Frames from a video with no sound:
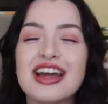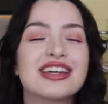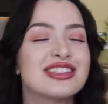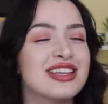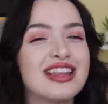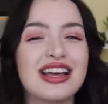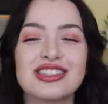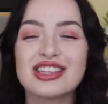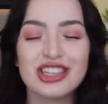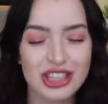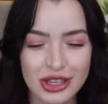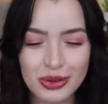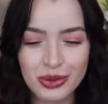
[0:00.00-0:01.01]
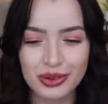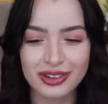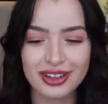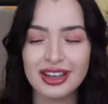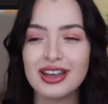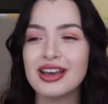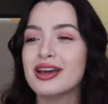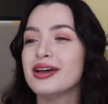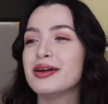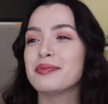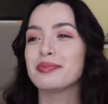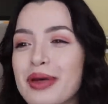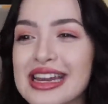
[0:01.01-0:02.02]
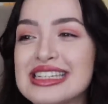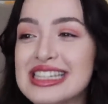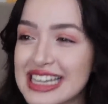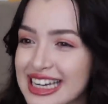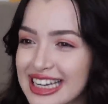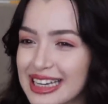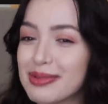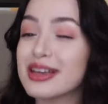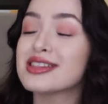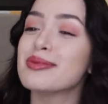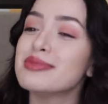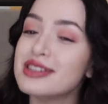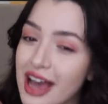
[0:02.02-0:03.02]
Cause then that's cute. But I didn't because I'm